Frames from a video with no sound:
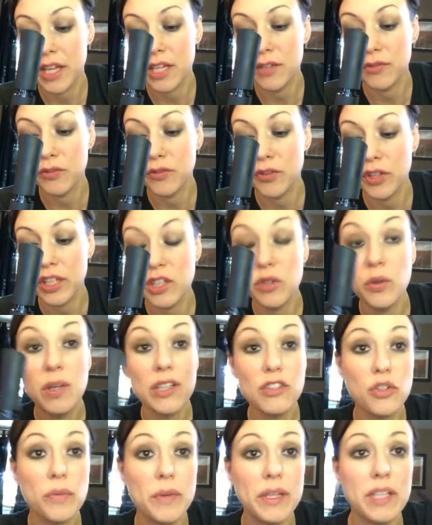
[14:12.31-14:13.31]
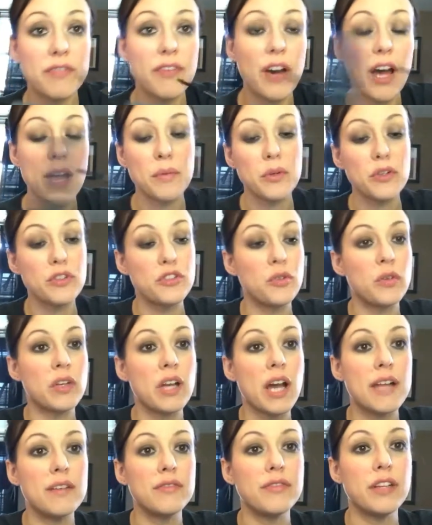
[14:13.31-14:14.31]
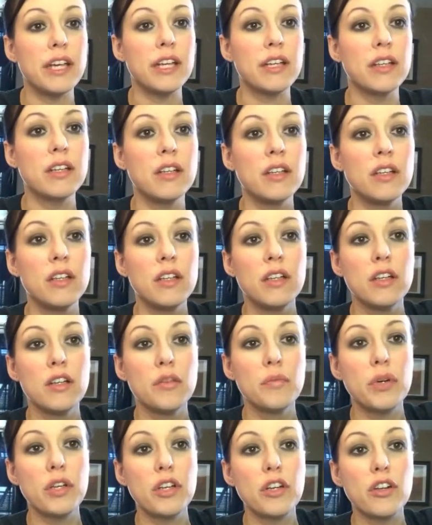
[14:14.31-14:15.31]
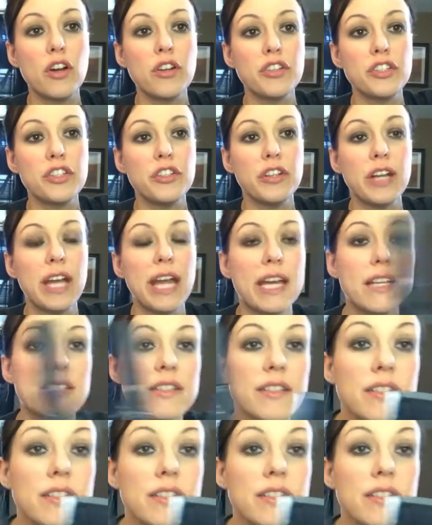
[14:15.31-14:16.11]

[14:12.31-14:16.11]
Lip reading: And if you feel like you get too many fibers, you can kind of like put it onto your